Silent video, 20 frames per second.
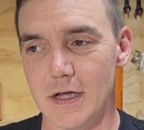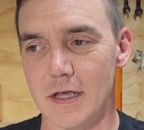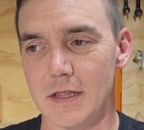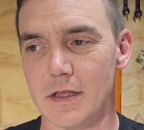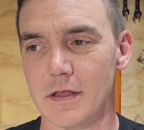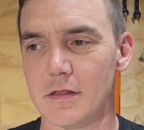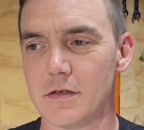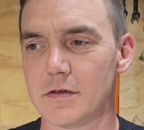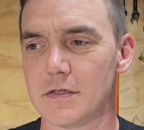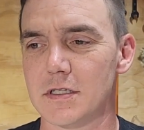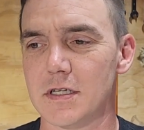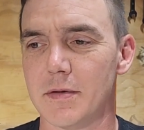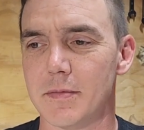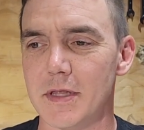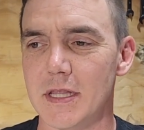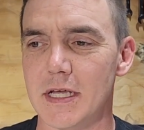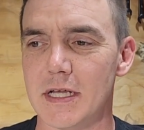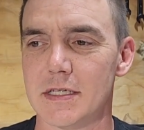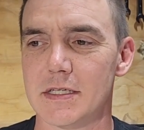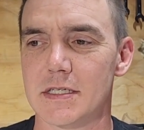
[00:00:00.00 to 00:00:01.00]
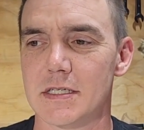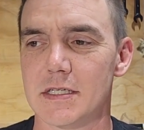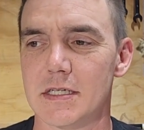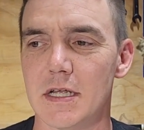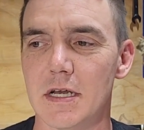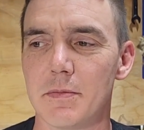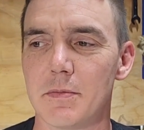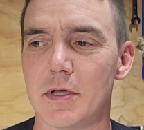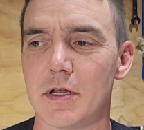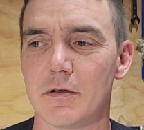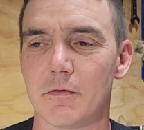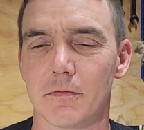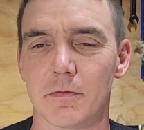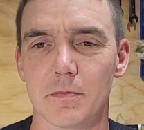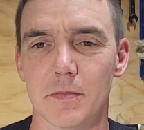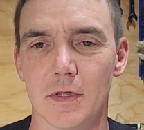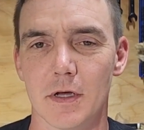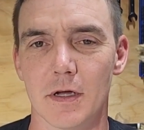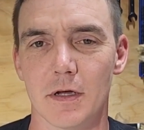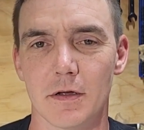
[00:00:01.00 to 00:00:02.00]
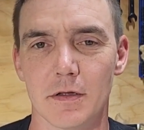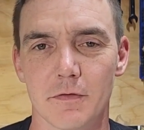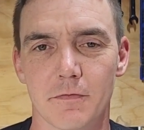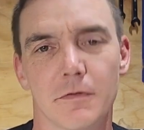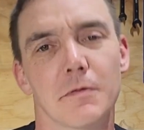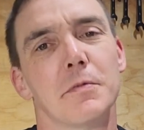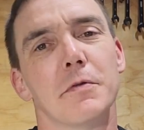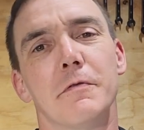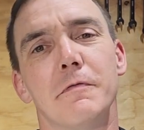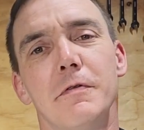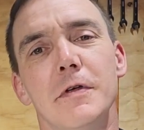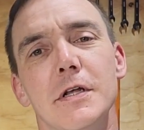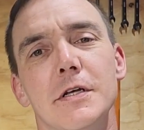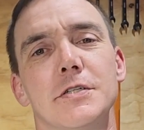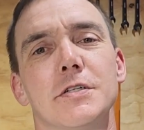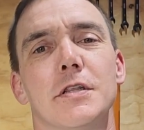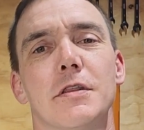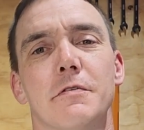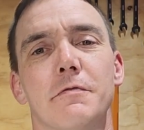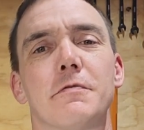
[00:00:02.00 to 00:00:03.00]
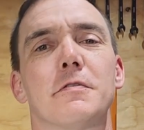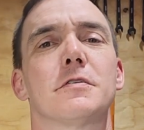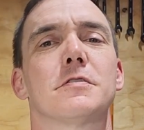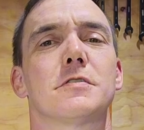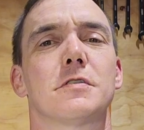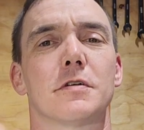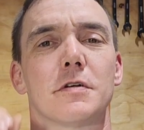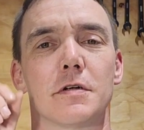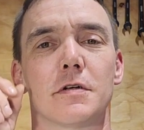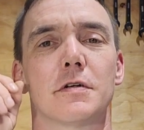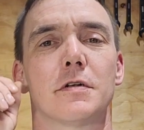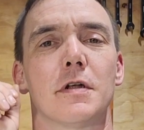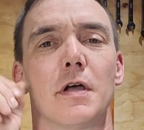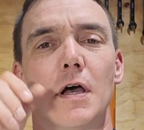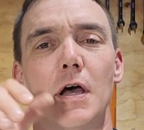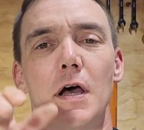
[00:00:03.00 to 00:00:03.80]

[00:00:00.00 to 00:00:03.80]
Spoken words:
and then there's some of that cinnamon from the finish on the first third,